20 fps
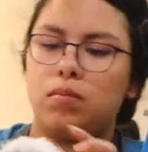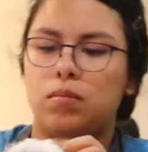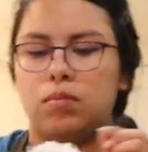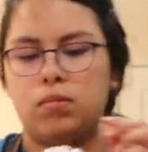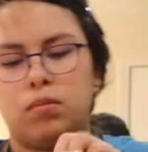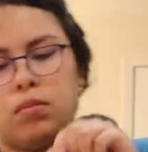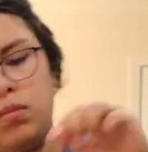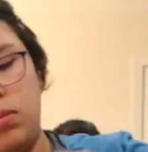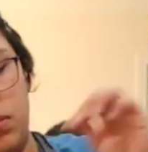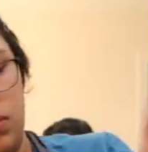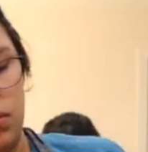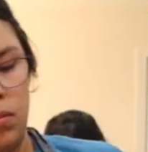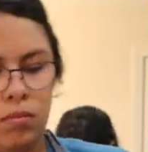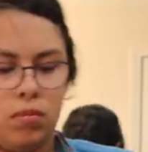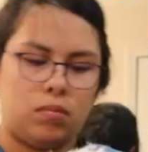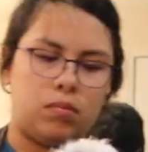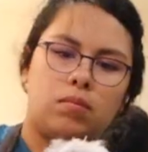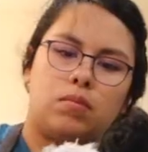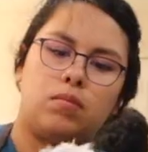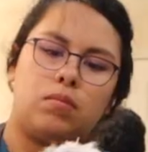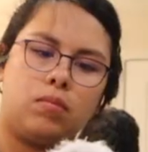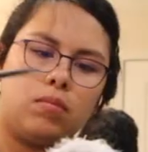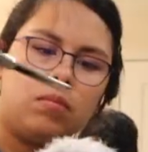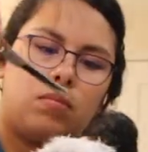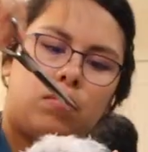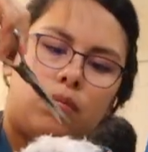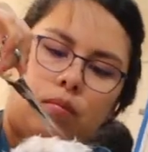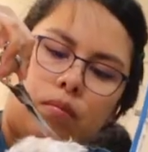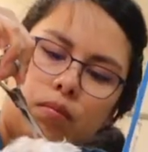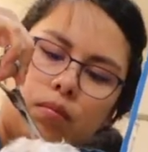moved so much.
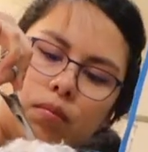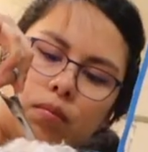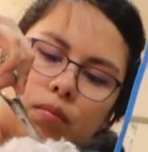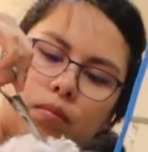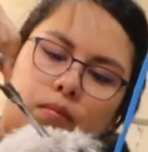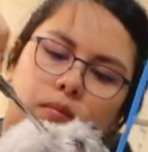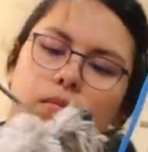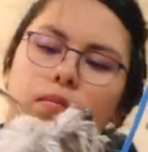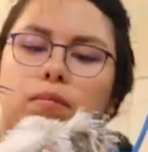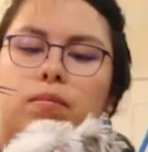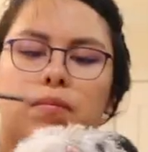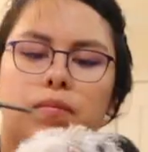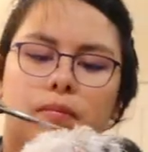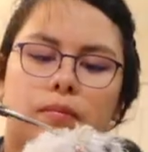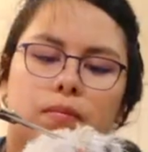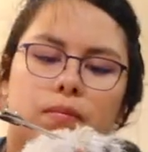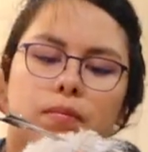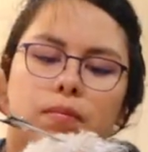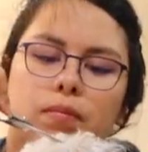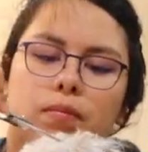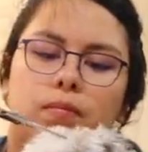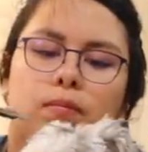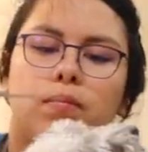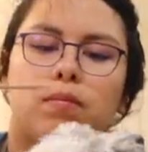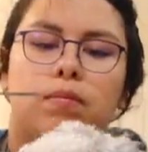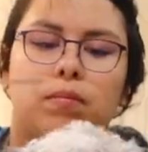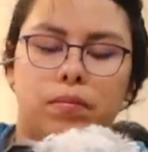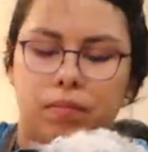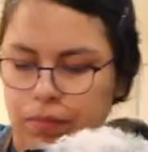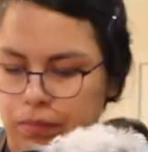But again,
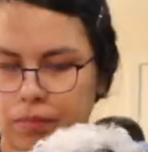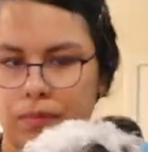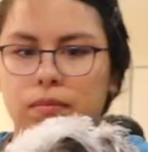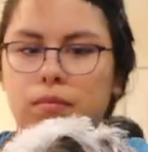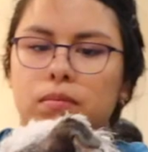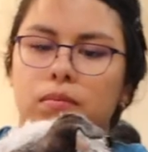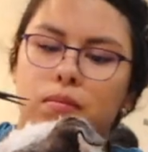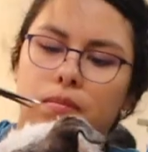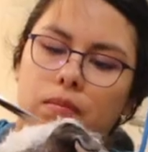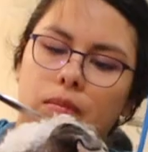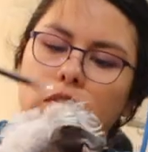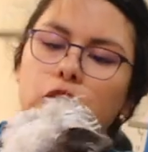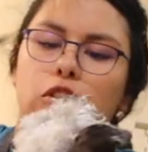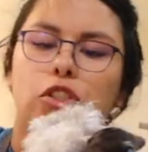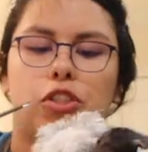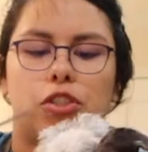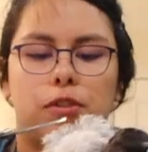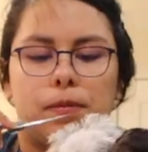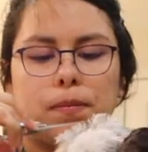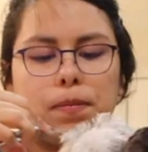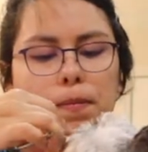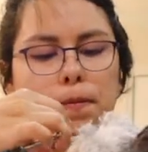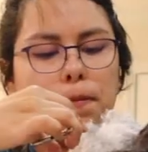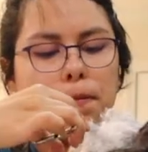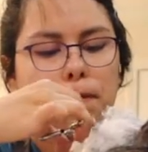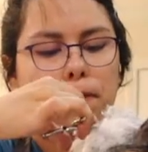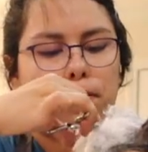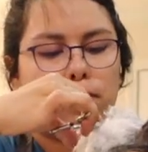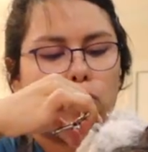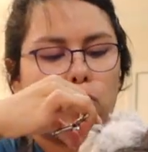this was just kind of a cleanup groom. I
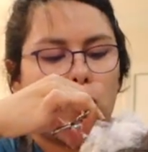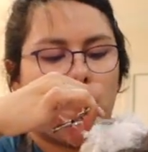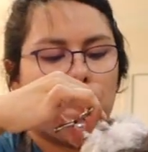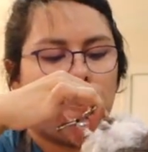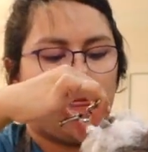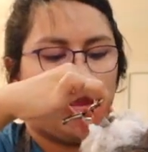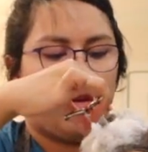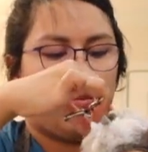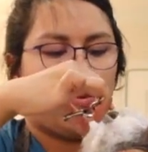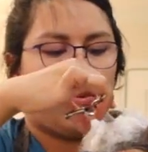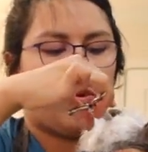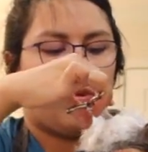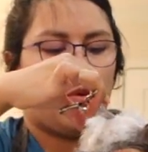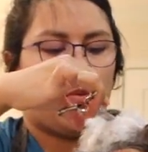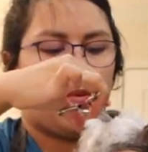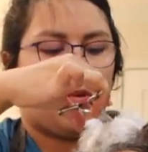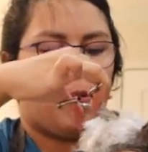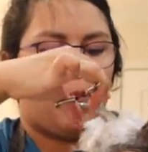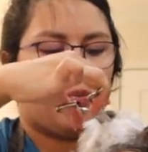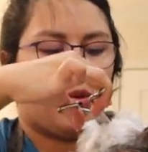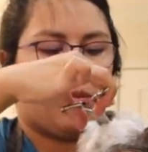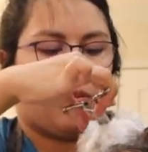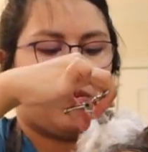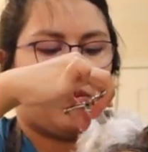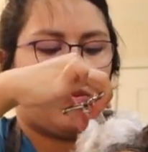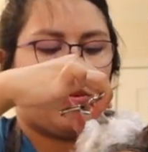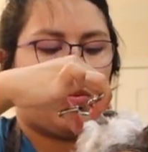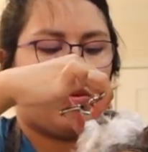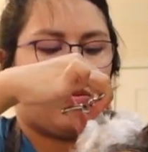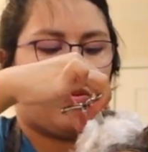wanted to get a lot of those mats
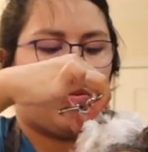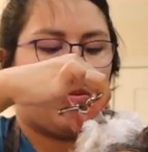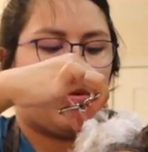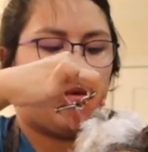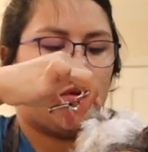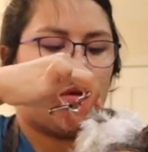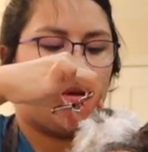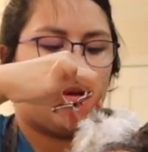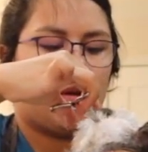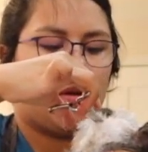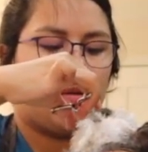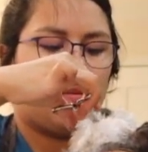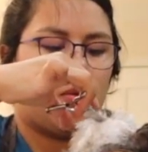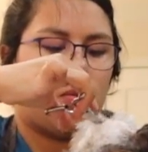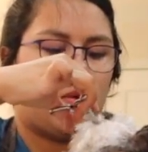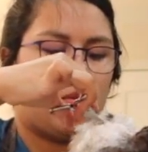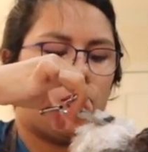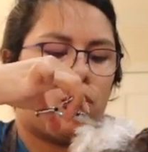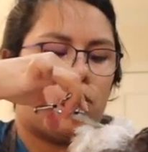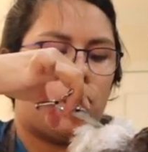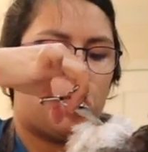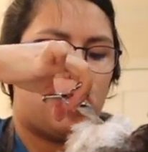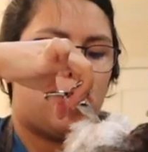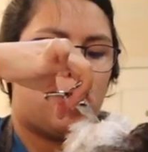out of them and kind of